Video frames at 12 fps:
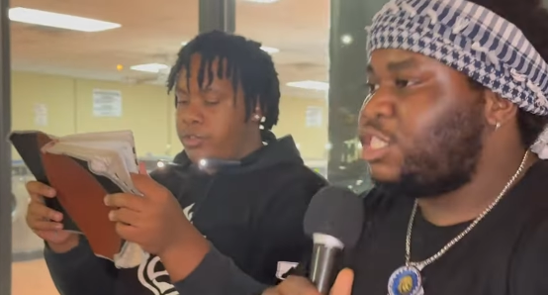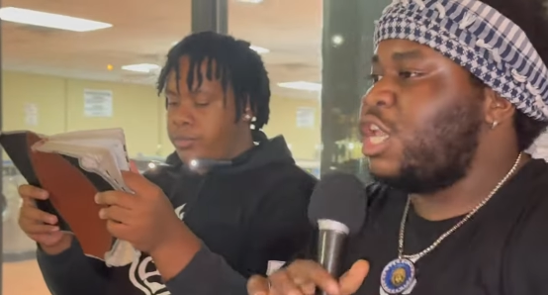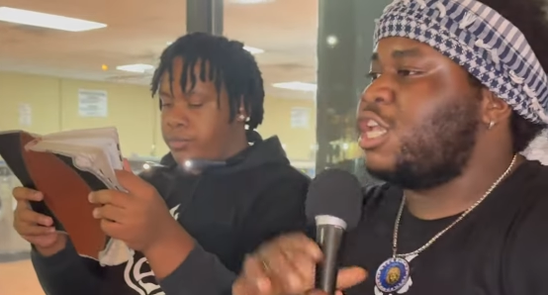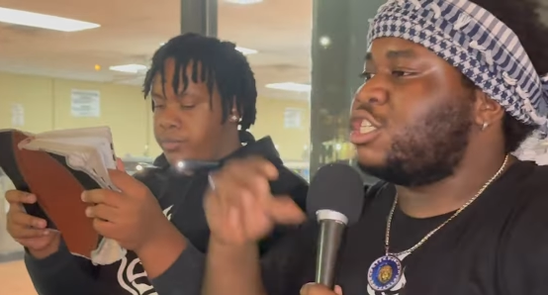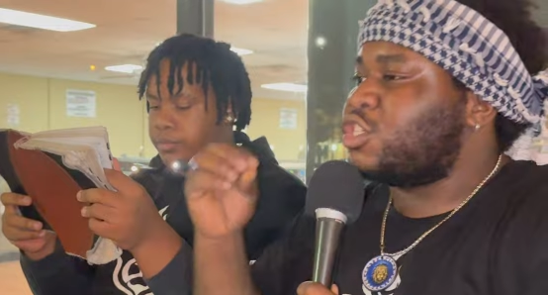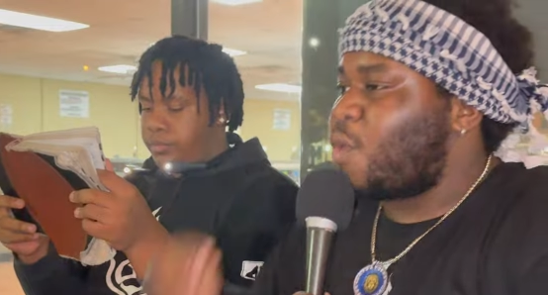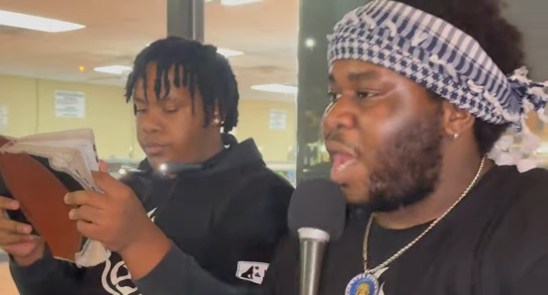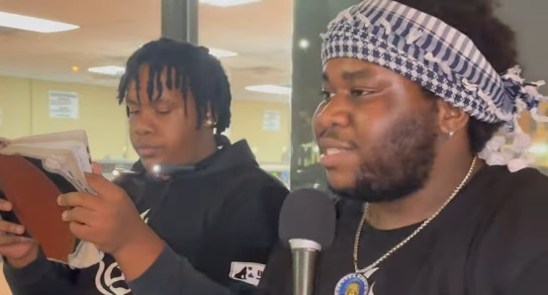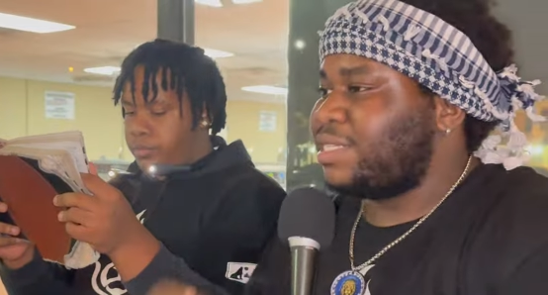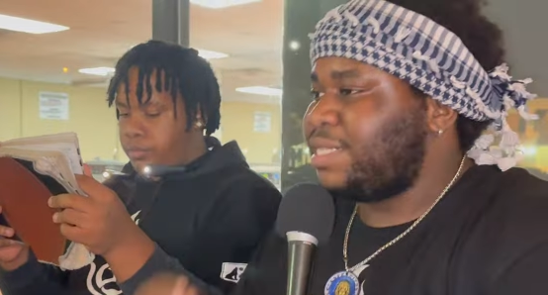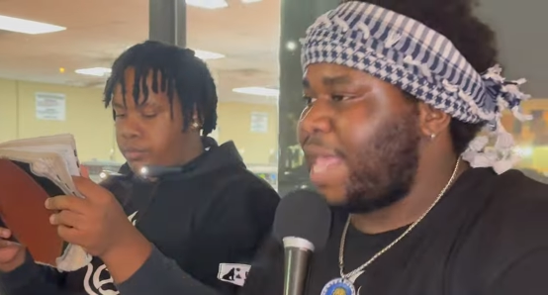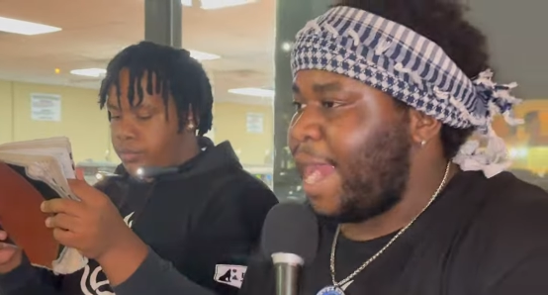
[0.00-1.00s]
Speaker 1: Jesus
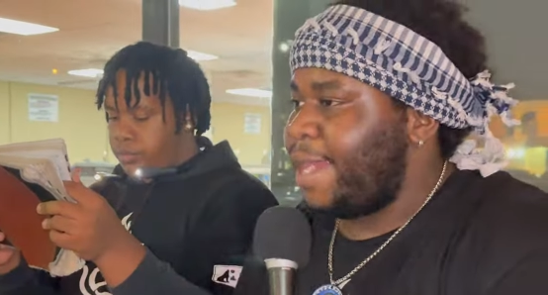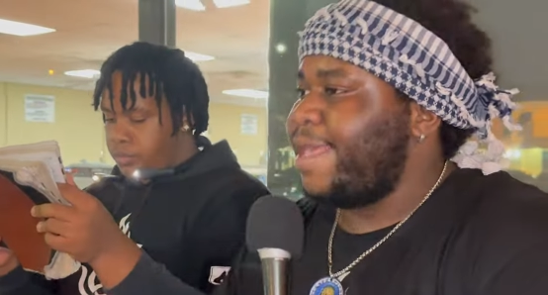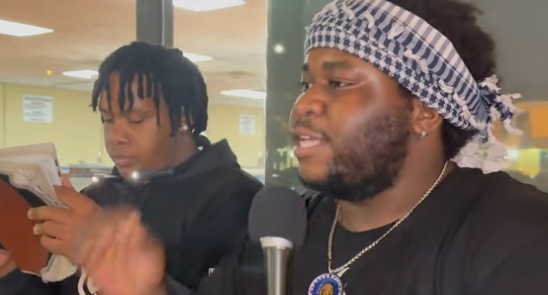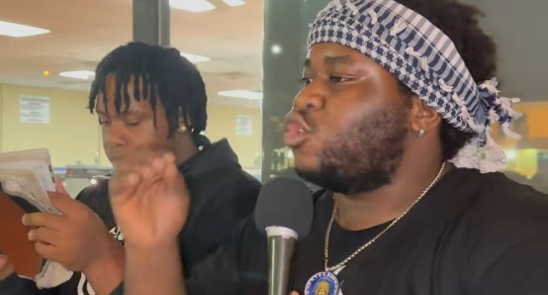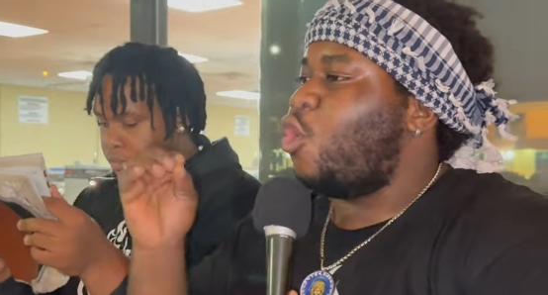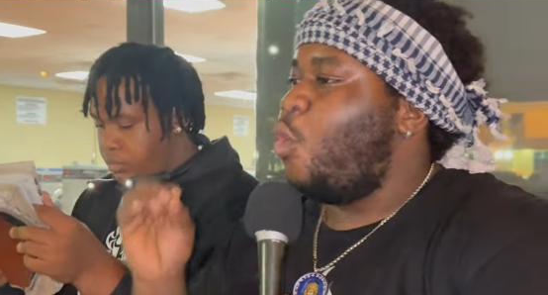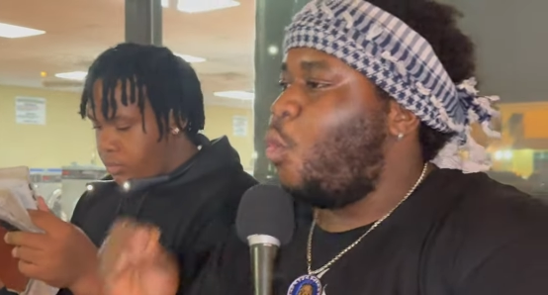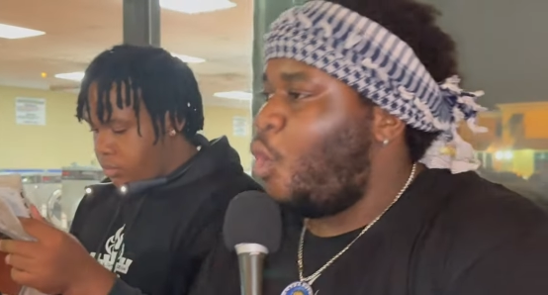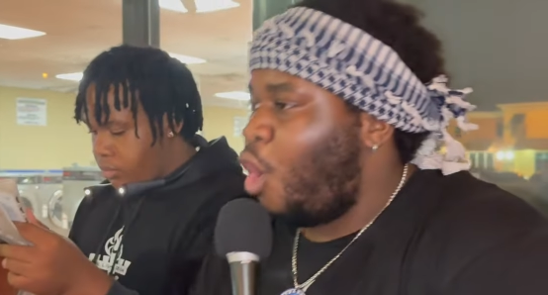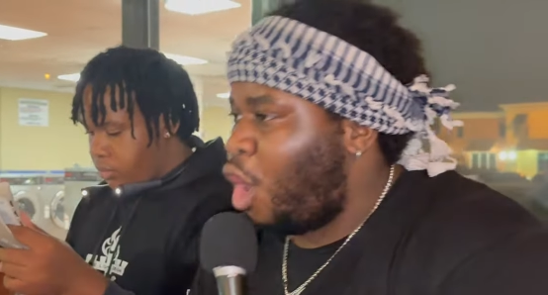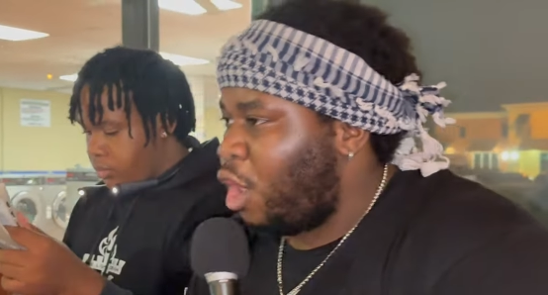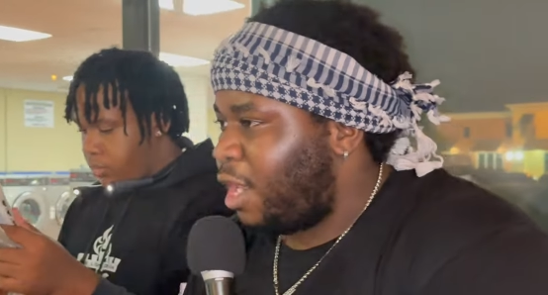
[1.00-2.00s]
Christ's hair is
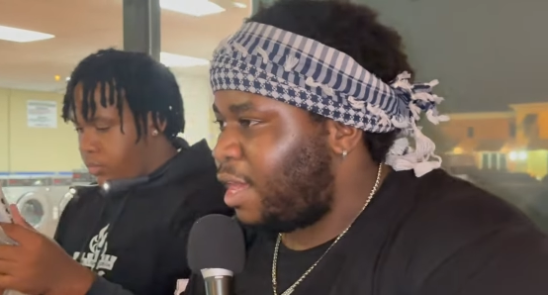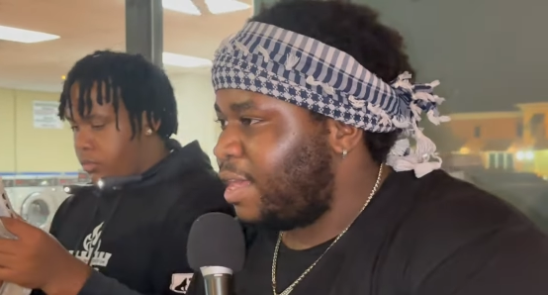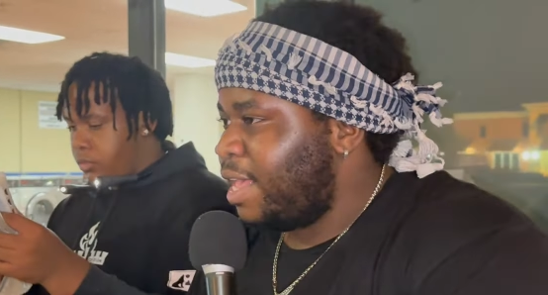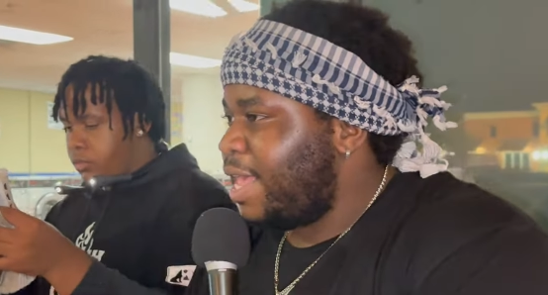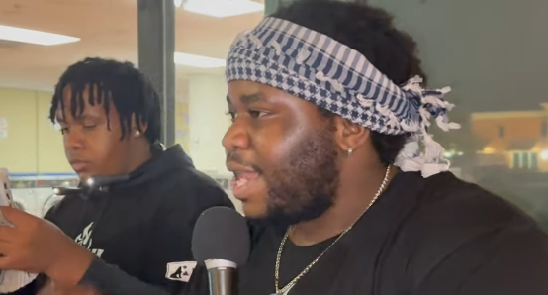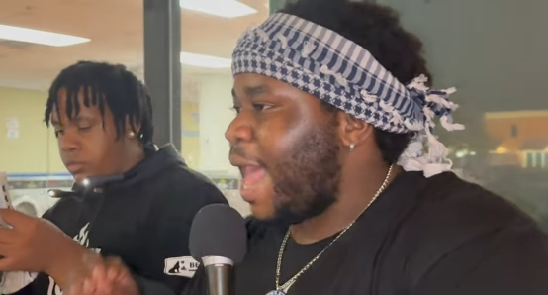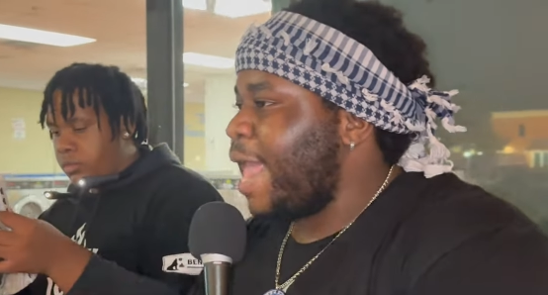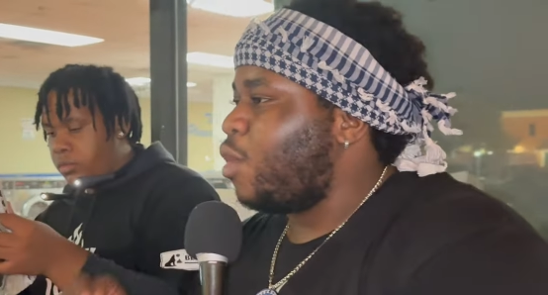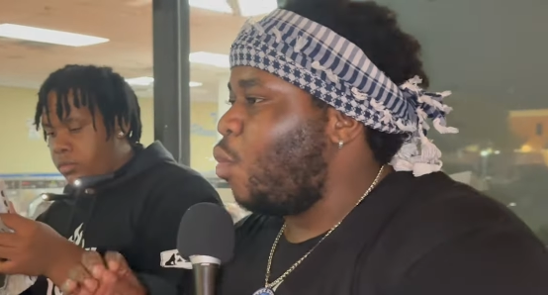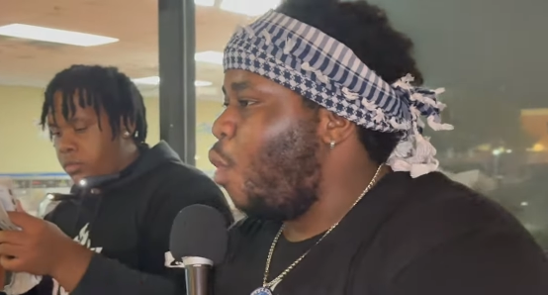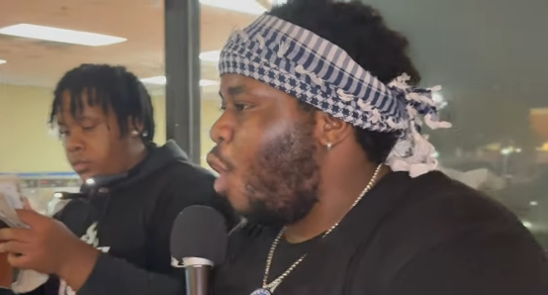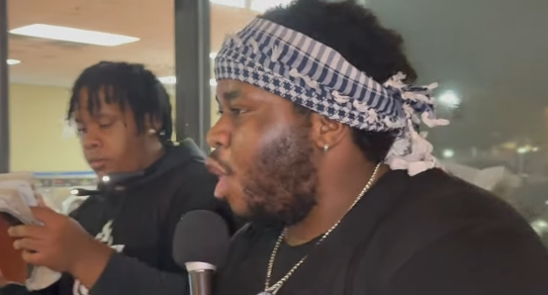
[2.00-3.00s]
wool, like
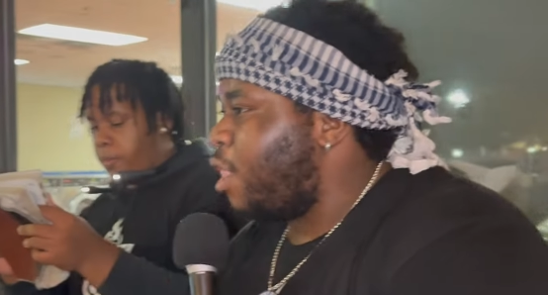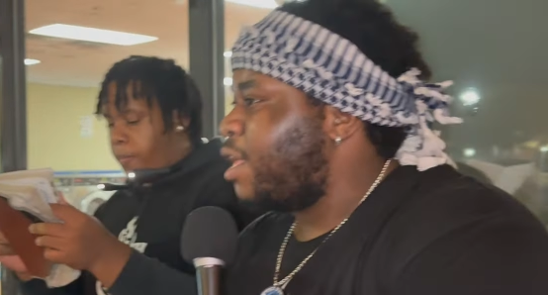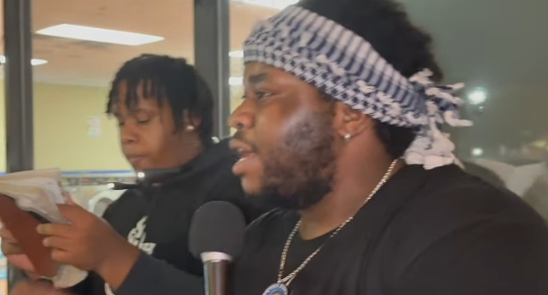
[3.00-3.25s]
wool.